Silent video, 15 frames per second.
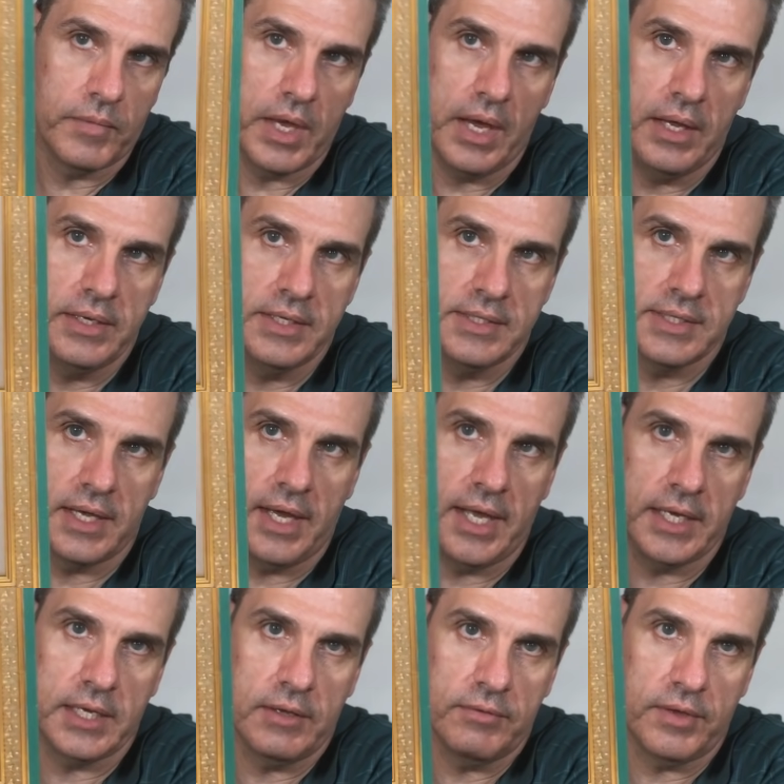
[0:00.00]

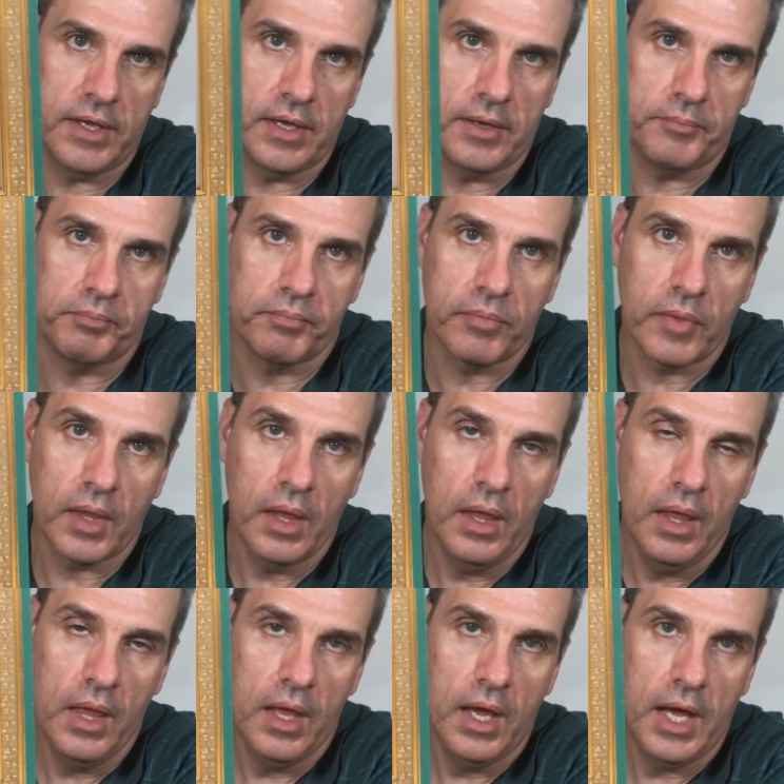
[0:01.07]
design of a
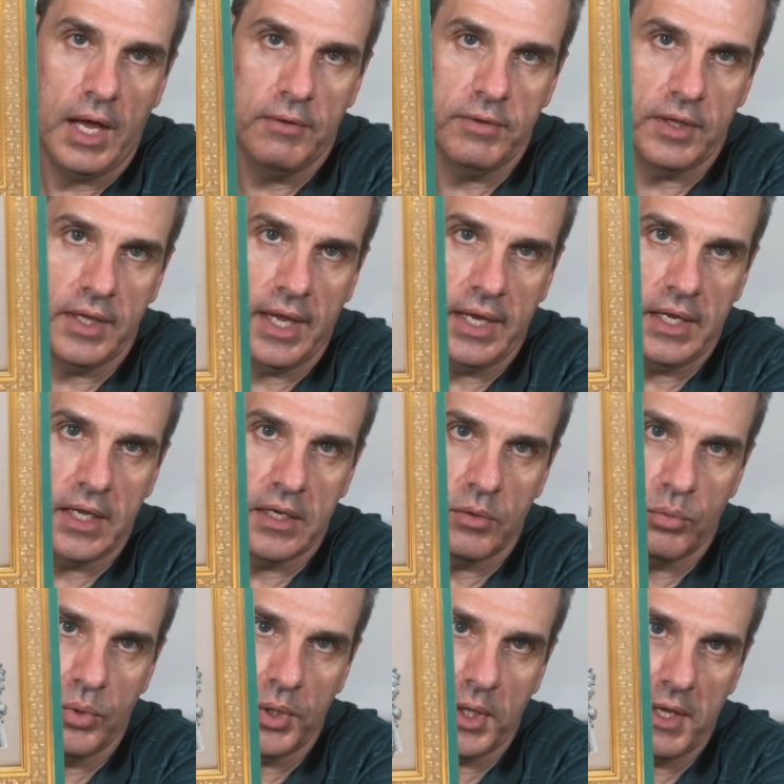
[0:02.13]
lady in a
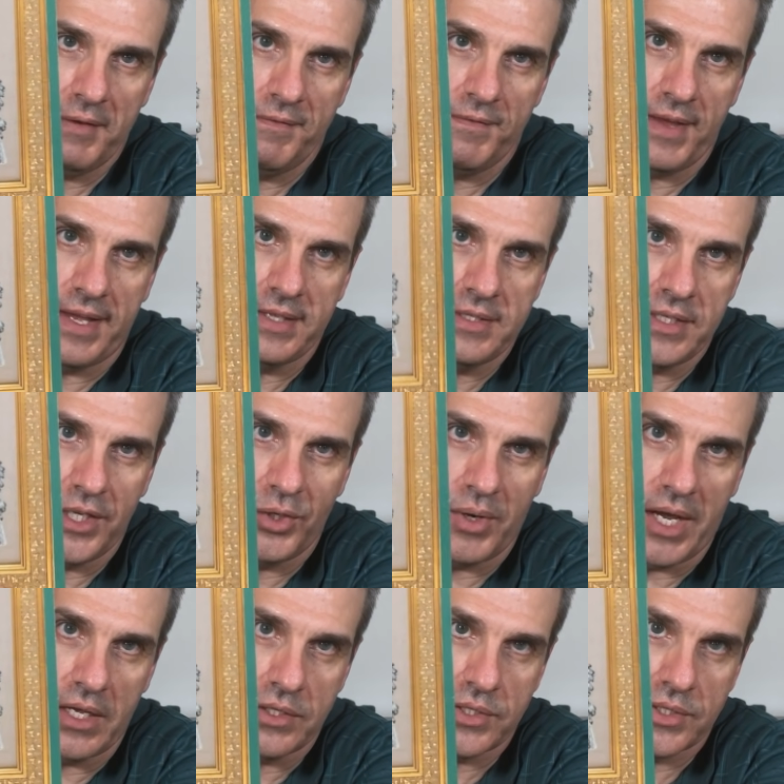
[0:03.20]
really fancy
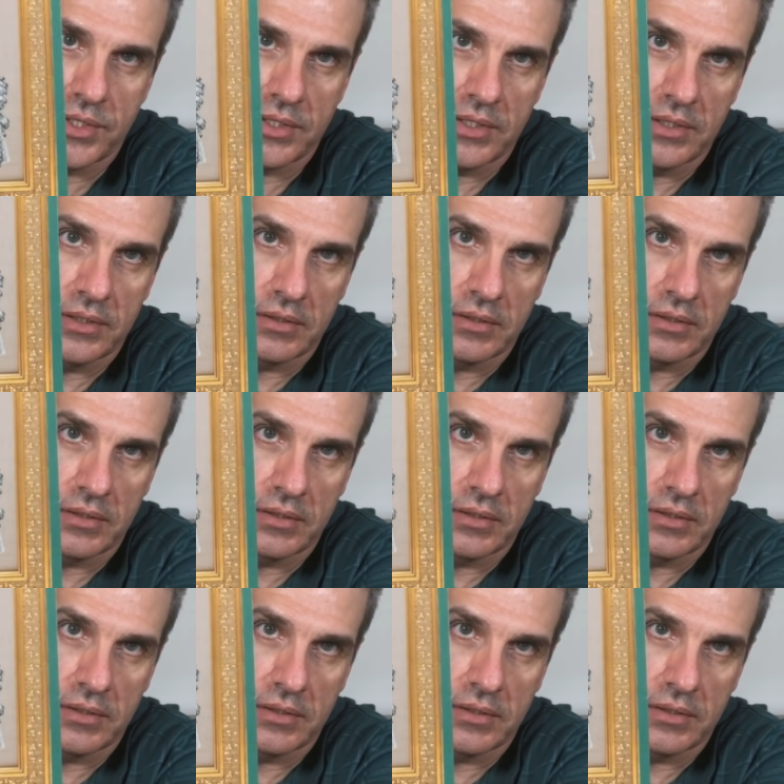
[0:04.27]
dress.